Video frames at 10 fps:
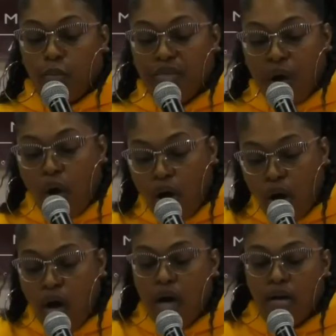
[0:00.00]
with
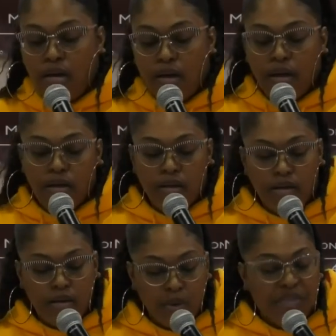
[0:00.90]
all,
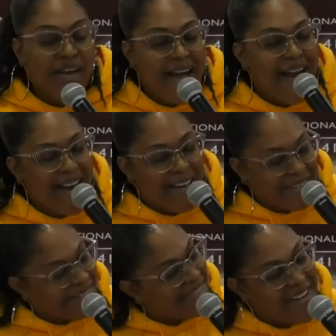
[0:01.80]
with
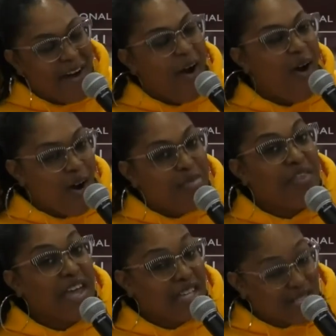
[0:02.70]
God,
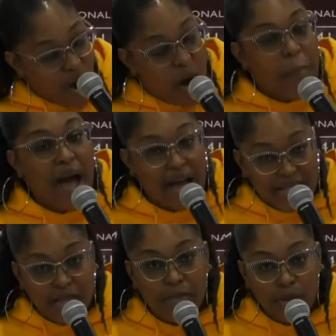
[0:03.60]
all things are
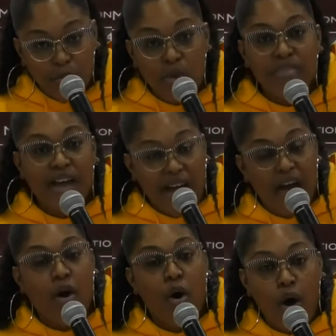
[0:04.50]
possible. With
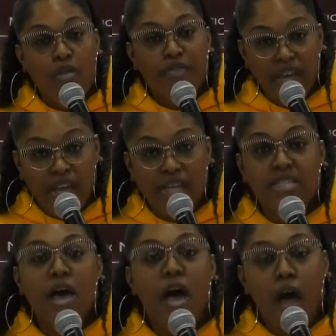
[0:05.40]
God, all
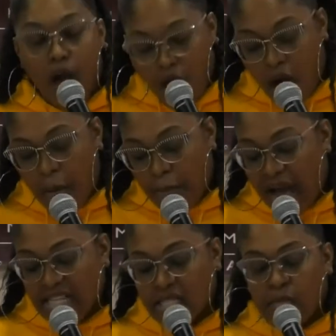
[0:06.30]
things are
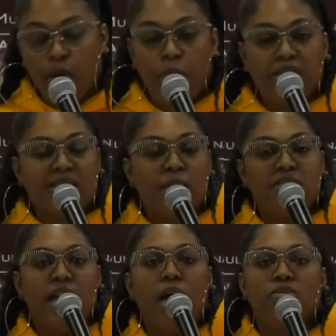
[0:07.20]
possible. But
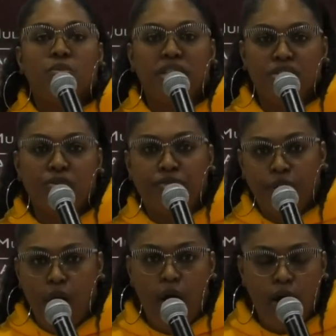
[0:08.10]
sometimes we do
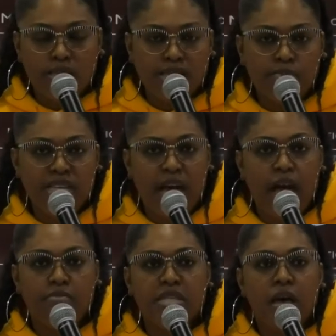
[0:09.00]
fall.
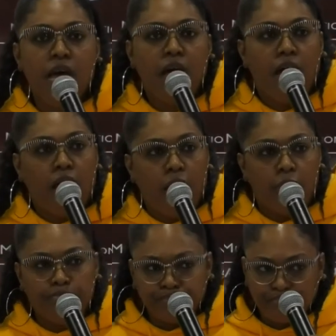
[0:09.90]
Sometimes
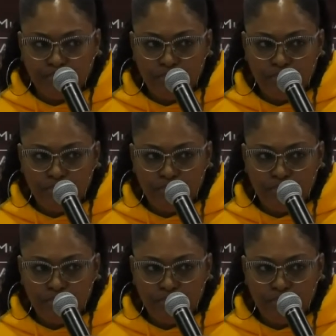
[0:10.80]
um,